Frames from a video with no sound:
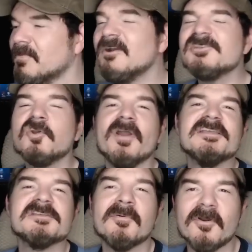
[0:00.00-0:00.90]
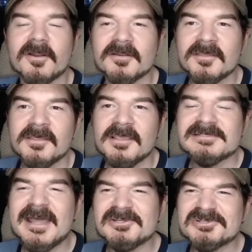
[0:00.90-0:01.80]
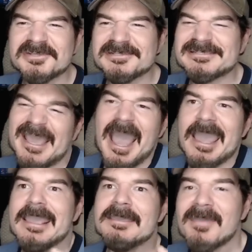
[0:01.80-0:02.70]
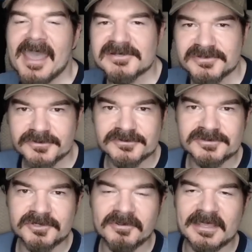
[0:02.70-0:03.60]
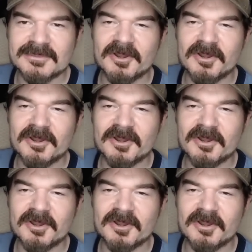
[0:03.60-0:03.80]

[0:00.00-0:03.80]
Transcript: But here's the crazy part. It's not just these Kiai masters who get